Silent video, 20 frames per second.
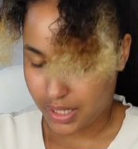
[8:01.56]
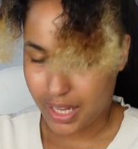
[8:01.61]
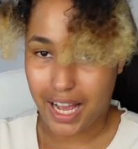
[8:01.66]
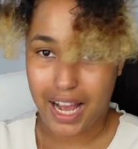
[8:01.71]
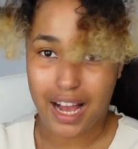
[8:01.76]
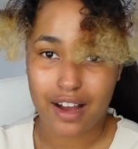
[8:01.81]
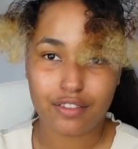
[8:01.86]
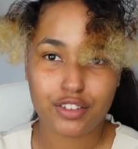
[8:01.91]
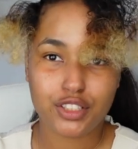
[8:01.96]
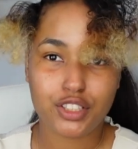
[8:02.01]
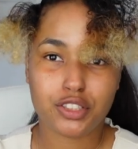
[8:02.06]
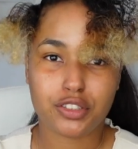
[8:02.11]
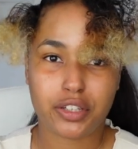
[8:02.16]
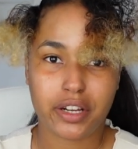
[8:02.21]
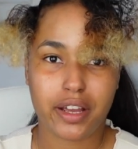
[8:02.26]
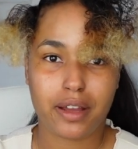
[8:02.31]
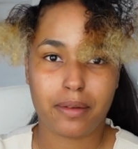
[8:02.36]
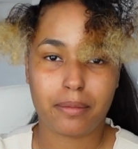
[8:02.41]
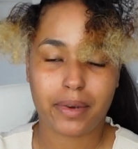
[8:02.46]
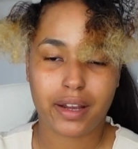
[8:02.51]
i haven't
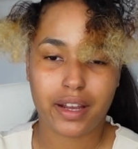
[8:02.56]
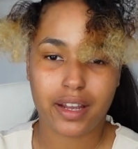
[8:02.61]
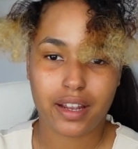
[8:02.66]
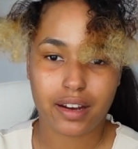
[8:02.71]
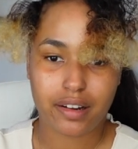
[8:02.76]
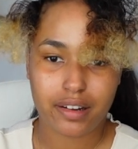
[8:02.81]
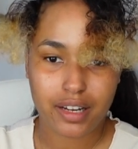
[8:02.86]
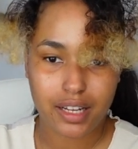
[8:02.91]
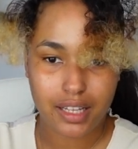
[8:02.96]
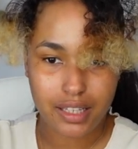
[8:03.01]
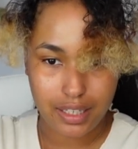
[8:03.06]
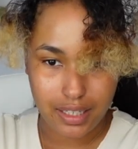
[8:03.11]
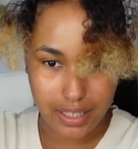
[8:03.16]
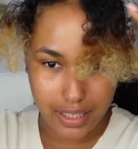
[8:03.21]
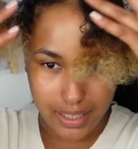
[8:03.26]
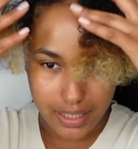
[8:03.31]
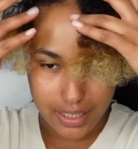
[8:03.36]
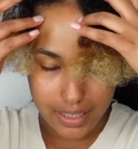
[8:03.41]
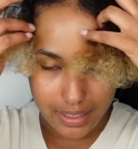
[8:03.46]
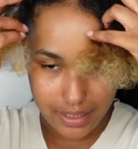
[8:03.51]
straightened my hair in
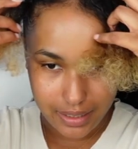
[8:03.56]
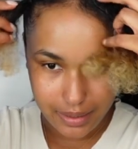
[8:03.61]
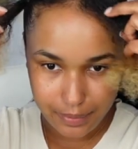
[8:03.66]
like